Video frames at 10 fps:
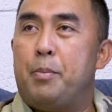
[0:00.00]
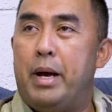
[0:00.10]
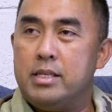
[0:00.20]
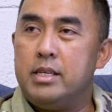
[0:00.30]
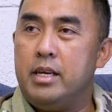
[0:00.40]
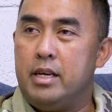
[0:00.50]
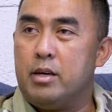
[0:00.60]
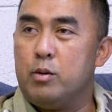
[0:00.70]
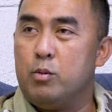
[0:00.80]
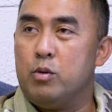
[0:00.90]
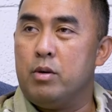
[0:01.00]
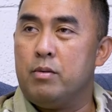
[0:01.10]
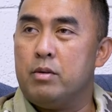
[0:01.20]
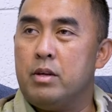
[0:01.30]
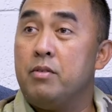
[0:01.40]
capacity here
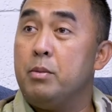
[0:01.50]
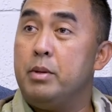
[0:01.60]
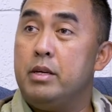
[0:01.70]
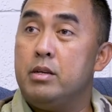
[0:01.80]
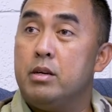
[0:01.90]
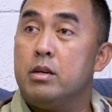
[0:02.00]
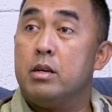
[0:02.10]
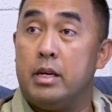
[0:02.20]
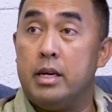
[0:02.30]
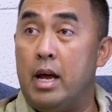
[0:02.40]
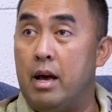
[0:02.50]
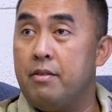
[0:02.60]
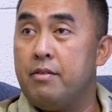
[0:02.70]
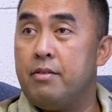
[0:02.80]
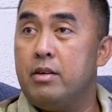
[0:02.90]
will definitely be cut in half.
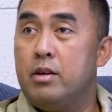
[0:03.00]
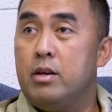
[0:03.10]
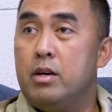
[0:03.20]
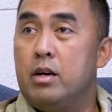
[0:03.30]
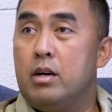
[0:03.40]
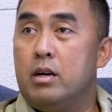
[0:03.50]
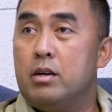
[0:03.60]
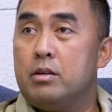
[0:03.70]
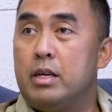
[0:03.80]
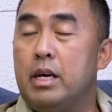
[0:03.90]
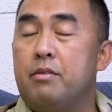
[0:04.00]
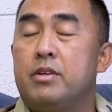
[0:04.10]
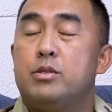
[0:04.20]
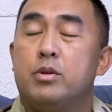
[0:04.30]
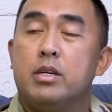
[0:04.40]
Uh,
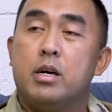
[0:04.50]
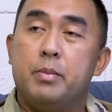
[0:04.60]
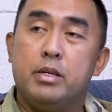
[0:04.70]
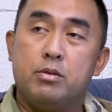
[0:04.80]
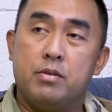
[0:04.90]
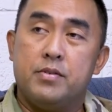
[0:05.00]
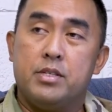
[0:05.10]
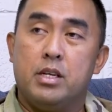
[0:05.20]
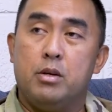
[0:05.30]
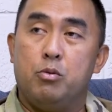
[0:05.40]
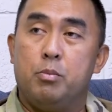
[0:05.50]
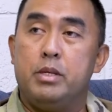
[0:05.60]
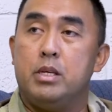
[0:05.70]
every student coming into the facility will be